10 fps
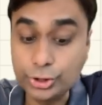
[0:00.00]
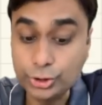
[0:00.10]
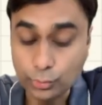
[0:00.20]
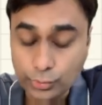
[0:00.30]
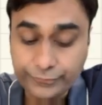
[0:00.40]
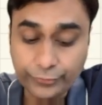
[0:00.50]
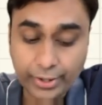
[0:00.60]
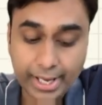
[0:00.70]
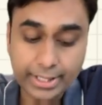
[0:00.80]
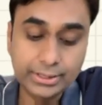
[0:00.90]
Don't
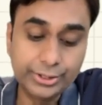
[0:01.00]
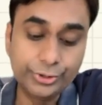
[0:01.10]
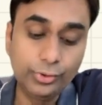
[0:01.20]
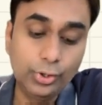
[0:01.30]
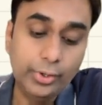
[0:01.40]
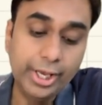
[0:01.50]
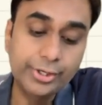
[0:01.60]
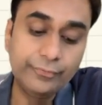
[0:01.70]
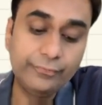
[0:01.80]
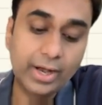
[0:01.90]
forget, you're looking
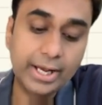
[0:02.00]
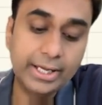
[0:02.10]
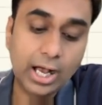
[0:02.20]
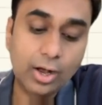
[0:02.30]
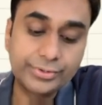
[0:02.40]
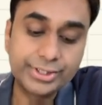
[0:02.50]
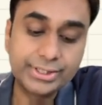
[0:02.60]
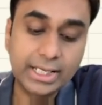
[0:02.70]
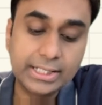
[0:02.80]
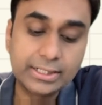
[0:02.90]
to find out
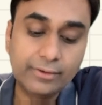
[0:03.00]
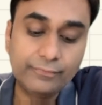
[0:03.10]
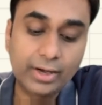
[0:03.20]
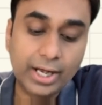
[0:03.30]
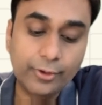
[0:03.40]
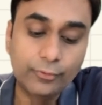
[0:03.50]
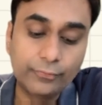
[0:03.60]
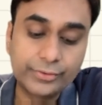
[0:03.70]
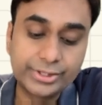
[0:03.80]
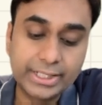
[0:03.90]
delta y
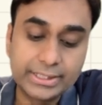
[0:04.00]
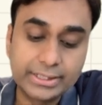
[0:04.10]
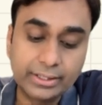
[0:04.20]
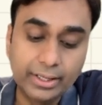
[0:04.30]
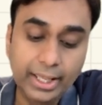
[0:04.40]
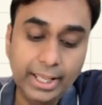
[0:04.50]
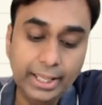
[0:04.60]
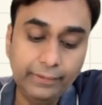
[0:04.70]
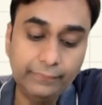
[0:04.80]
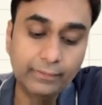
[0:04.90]
over delta
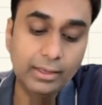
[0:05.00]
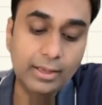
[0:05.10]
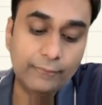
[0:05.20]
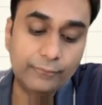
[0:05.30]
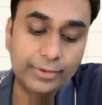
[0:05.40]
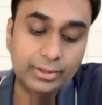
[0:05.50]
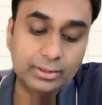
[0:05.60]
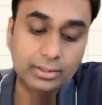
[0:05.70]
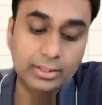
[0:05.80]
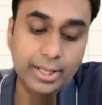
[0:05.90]
x with
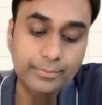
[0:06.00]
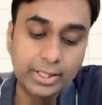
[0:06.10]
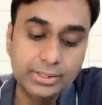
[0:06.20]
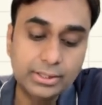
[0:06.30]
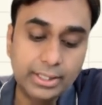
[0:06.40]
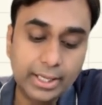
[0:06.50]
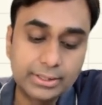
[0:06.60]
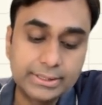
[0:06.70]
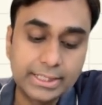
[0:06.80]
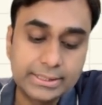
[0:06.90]
the limit
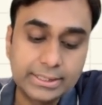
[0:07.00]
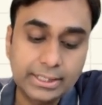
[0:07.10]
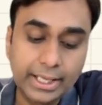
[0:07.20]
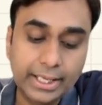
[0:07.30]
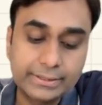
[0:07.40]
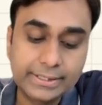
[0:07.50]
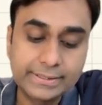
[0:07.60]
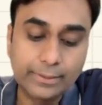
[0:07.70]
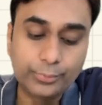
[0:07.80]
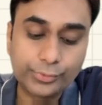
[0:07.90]
that delta x is
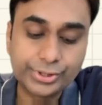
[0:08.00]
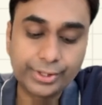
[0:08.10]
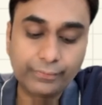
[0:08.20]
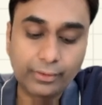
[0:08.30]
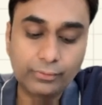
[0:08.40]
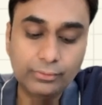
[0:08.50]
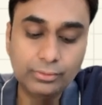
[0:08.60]
approaching 0.